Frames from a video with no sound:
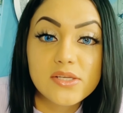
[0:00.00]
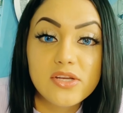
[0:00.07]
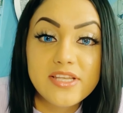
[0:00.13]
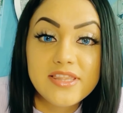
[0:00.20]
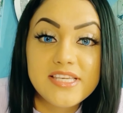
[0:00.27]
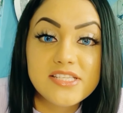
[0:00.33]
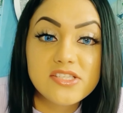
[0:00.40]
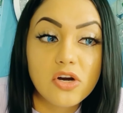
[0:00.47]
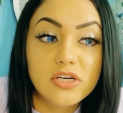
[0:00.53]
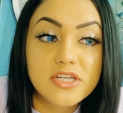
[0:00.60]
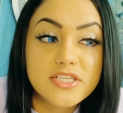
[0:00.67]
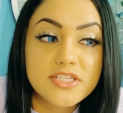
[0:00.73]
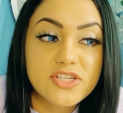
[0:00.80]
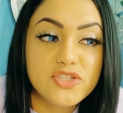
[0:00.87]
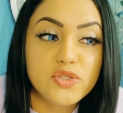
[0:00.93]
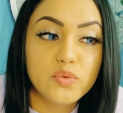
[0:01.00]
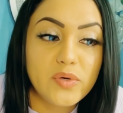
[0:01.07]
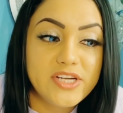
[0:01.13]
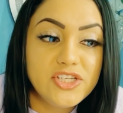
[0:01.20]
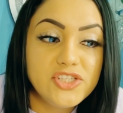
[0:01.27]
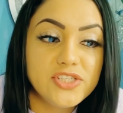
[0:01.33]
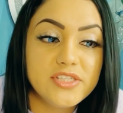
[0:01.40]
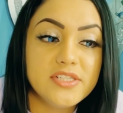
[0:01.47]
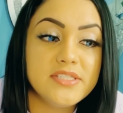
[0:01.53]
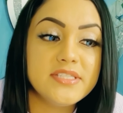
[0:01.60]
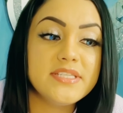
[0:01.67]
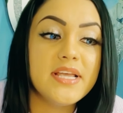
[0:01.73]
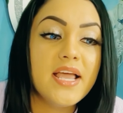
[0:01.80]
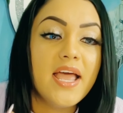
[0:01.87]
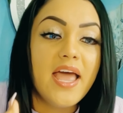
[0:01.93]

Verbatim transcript: in these hard situations